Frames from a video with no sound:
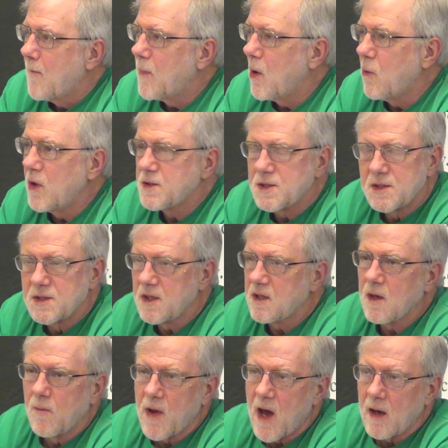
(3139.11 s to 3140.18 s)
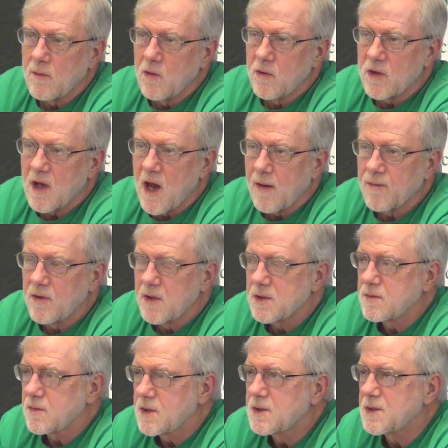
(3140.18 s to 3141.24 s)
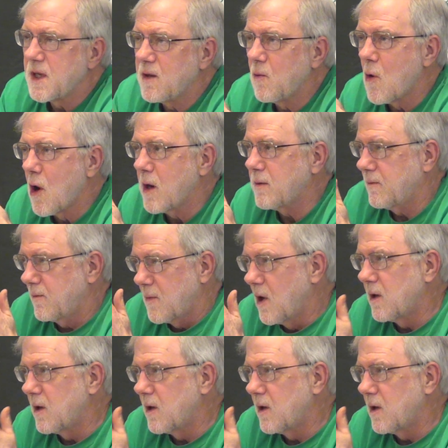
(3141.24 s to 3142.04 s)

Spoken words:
but which is incompatible with capitalism because they want